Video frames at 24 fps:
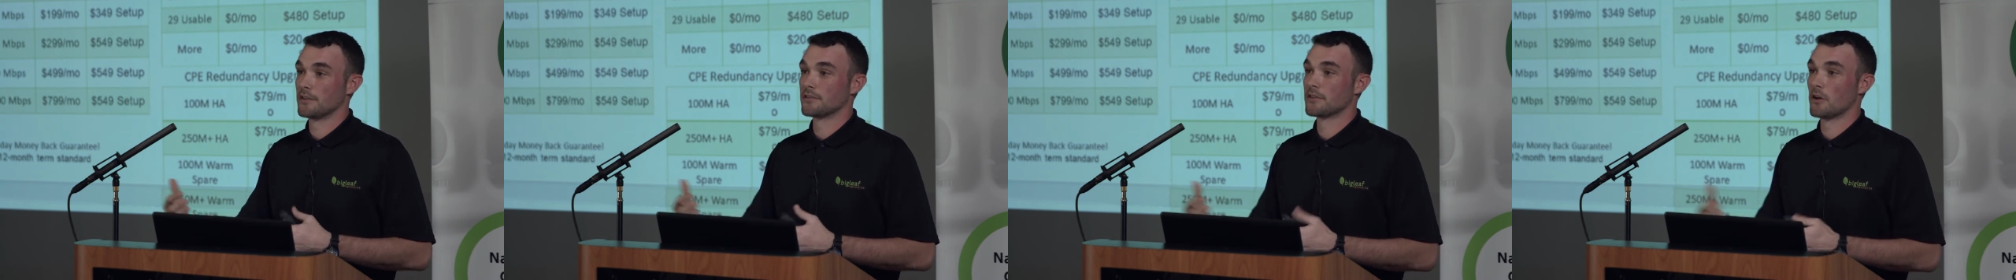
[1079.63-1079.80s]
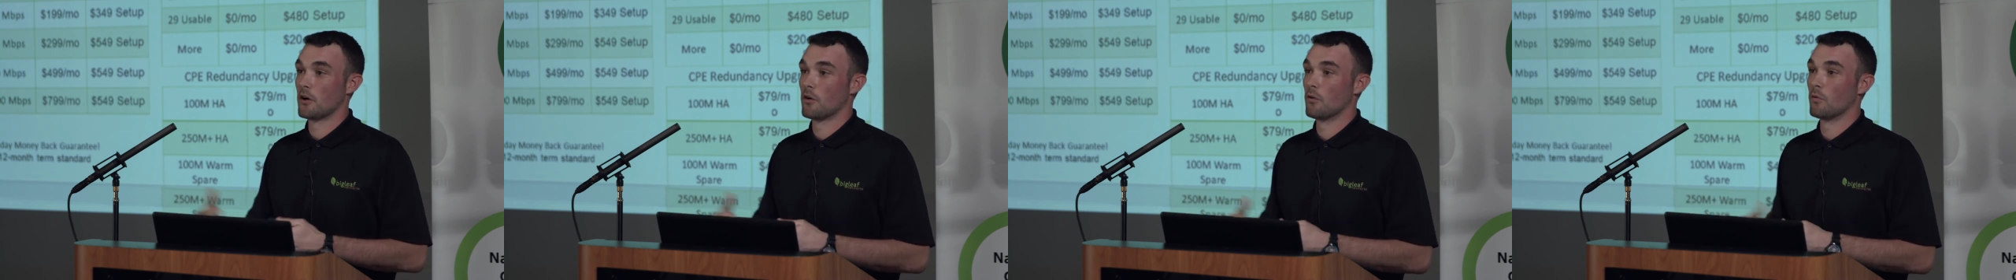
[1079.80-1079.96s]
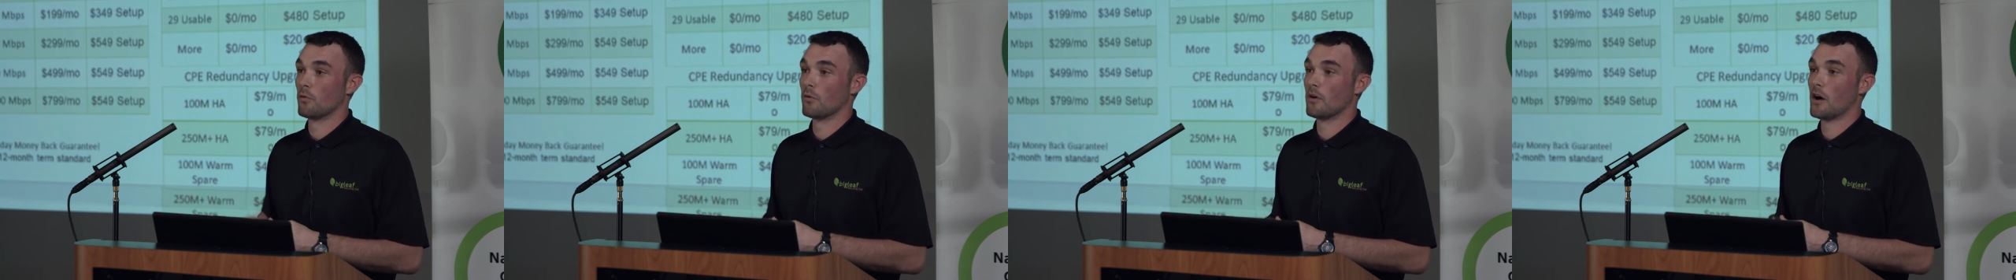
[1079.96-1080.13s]

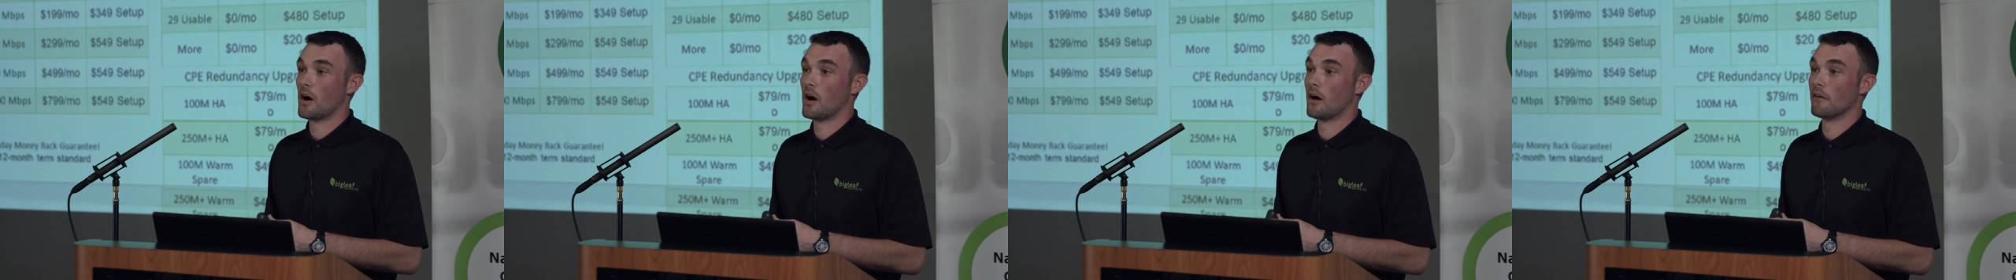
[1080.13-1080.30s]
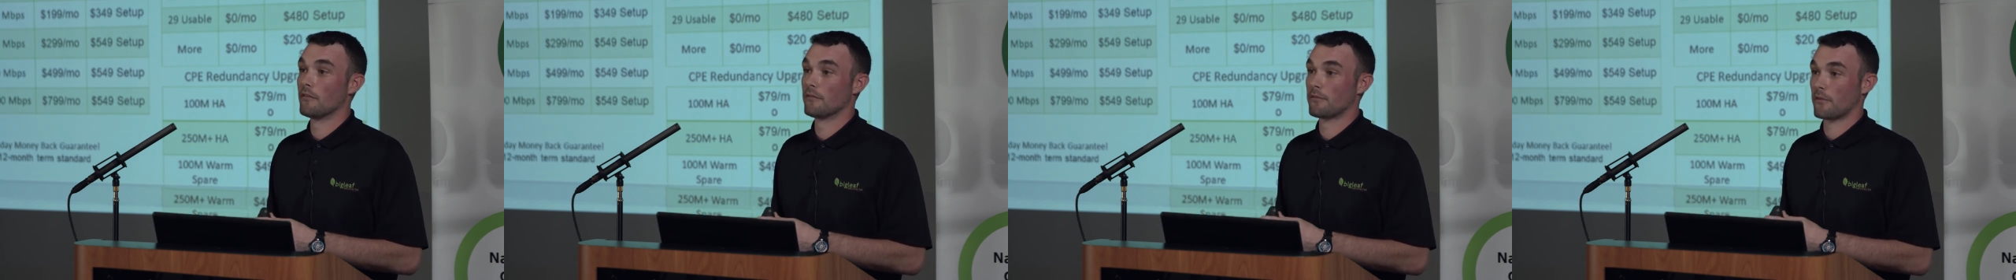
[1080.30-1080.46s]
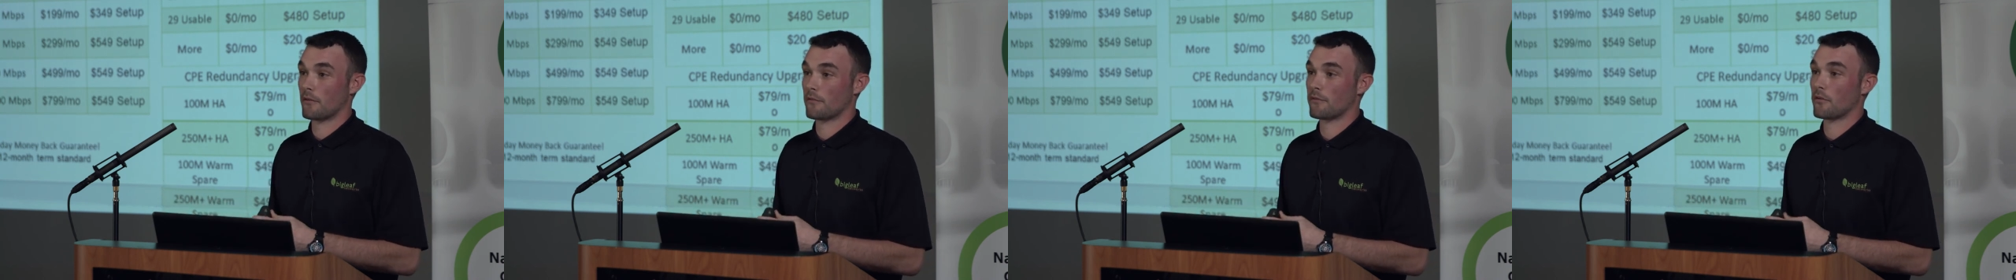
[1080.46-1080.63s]
So uh,
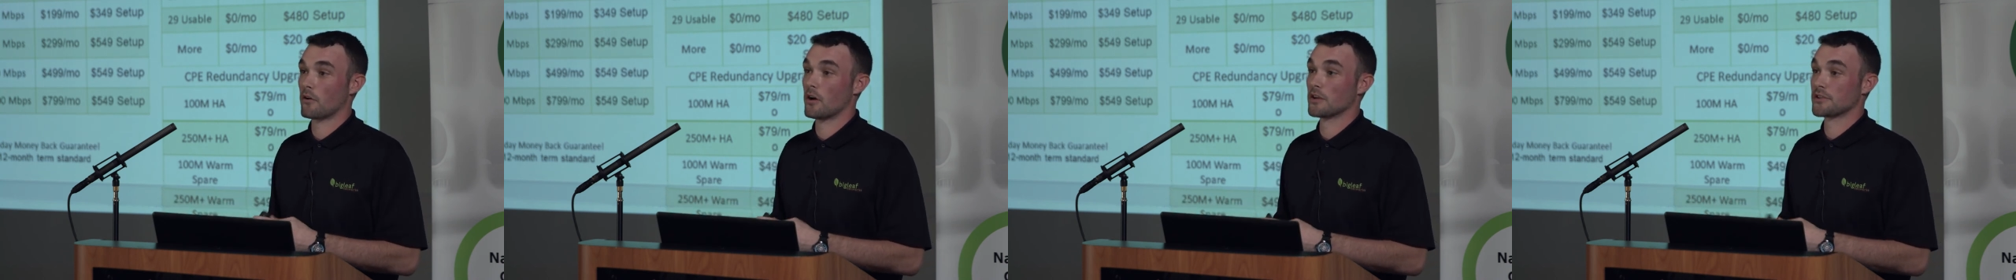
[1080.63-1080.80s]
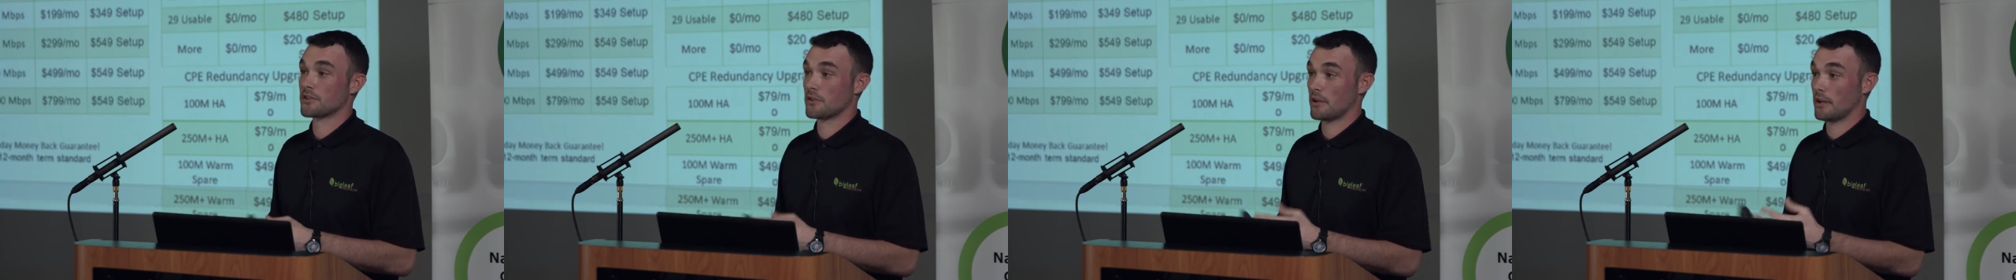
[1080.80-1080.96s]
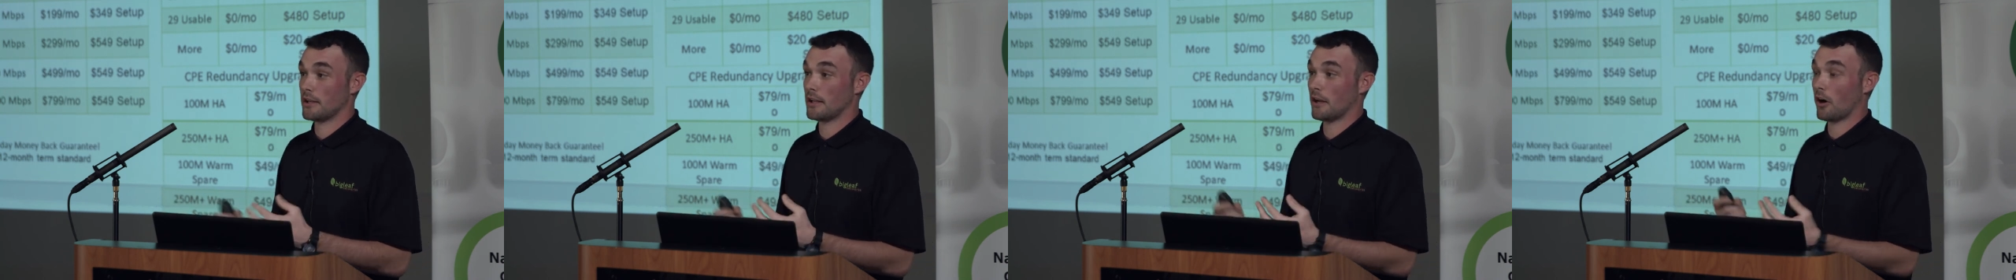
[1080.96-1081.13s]
for, for
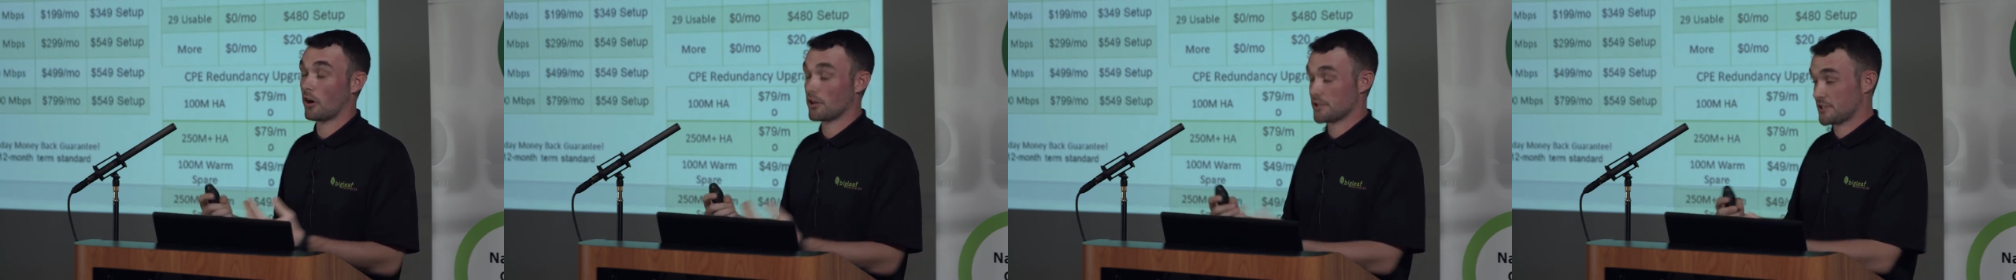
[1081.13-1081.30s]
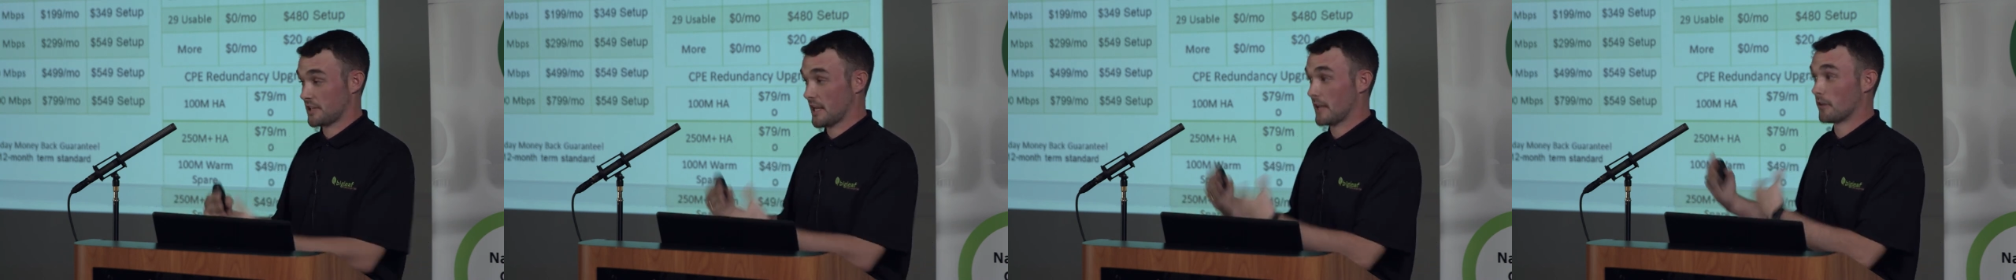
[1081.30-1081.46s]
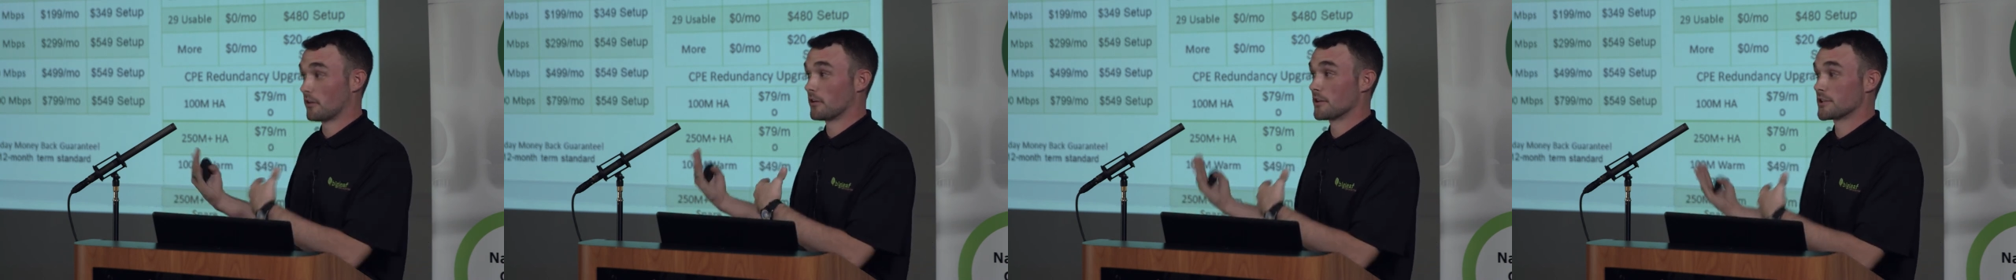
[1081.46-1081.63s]
us, our
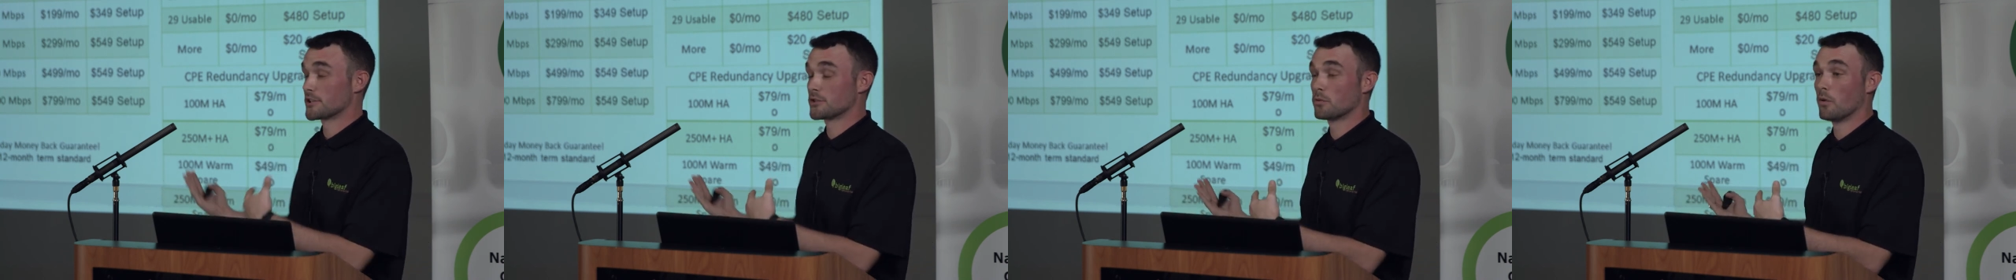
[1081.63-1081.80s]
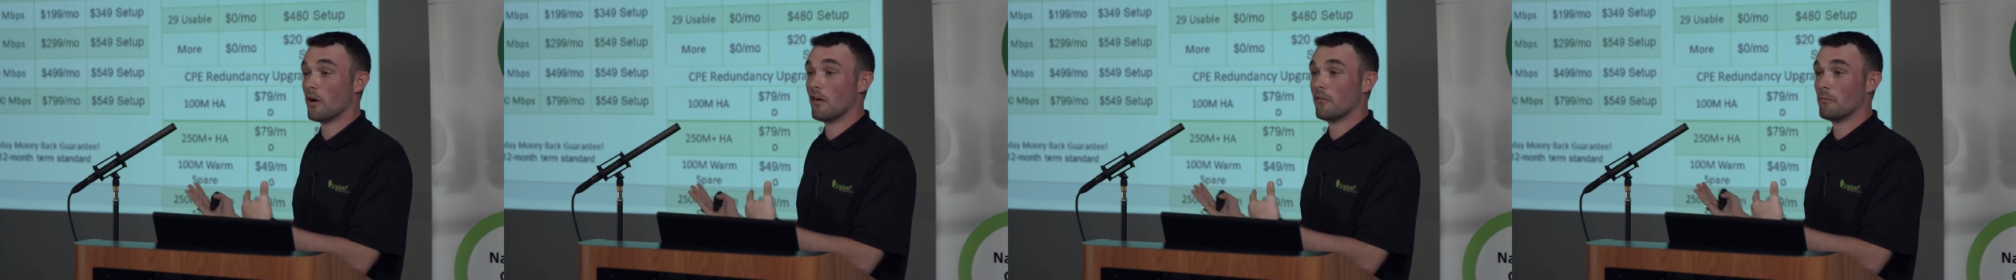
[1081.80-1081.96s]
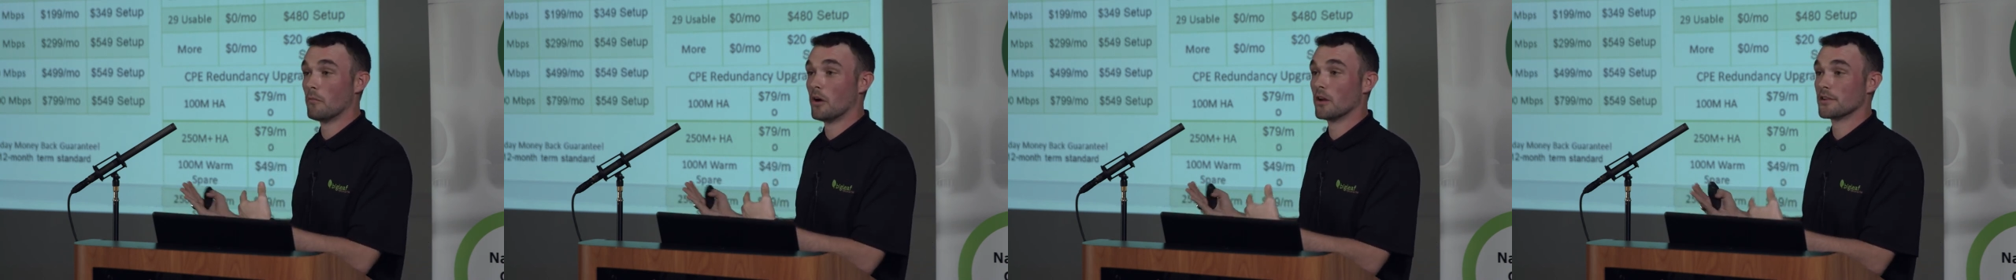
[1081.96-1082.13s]
standard is
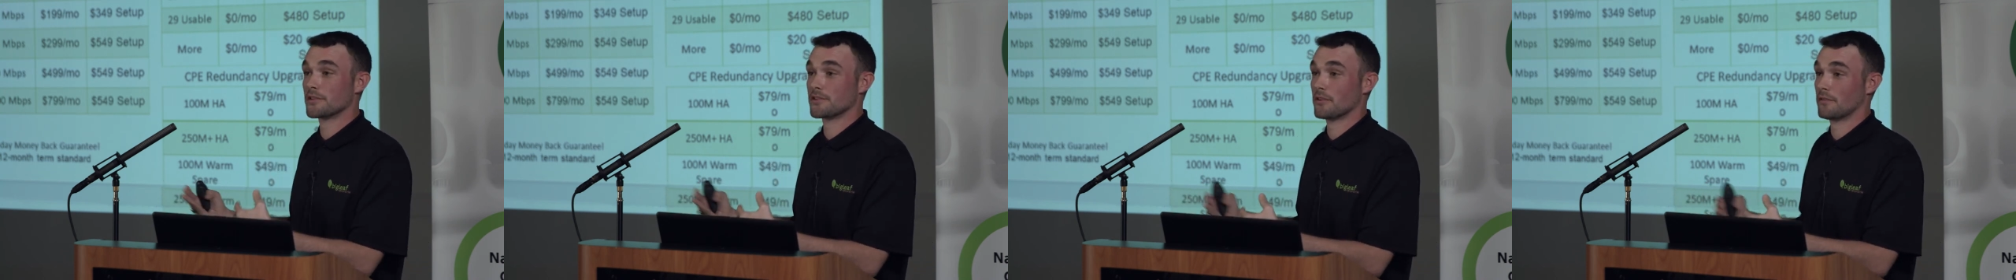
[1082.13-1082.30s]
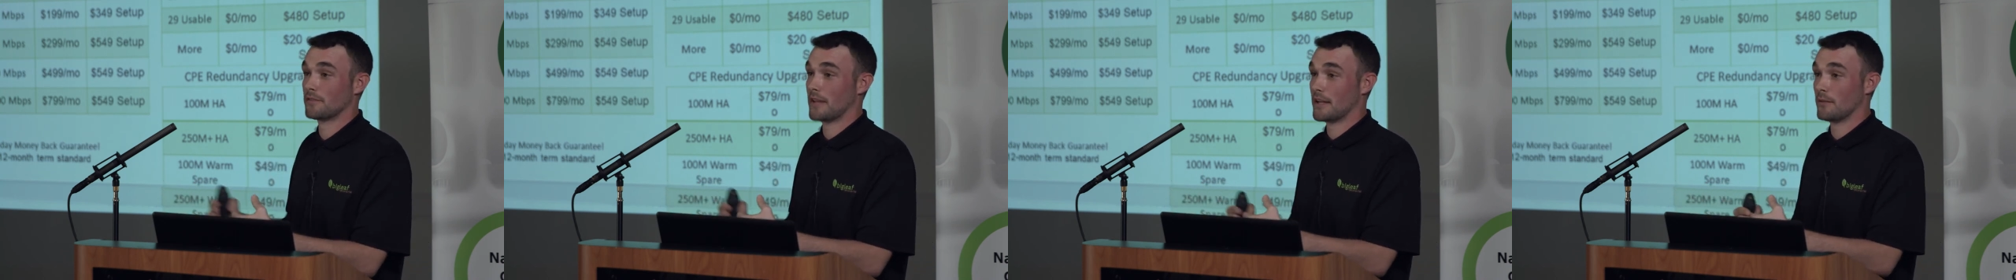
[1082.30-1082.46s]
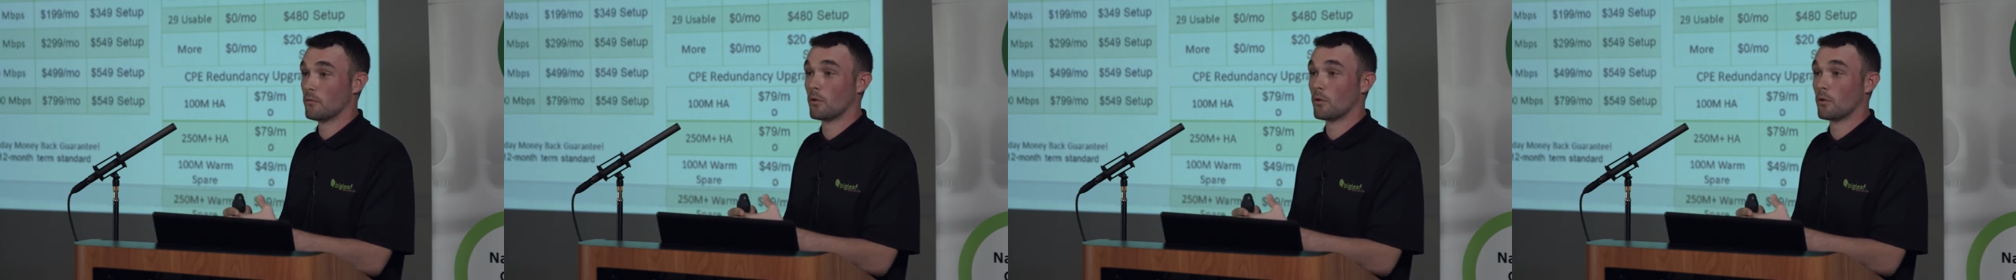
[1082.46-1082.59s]
12 months, so if they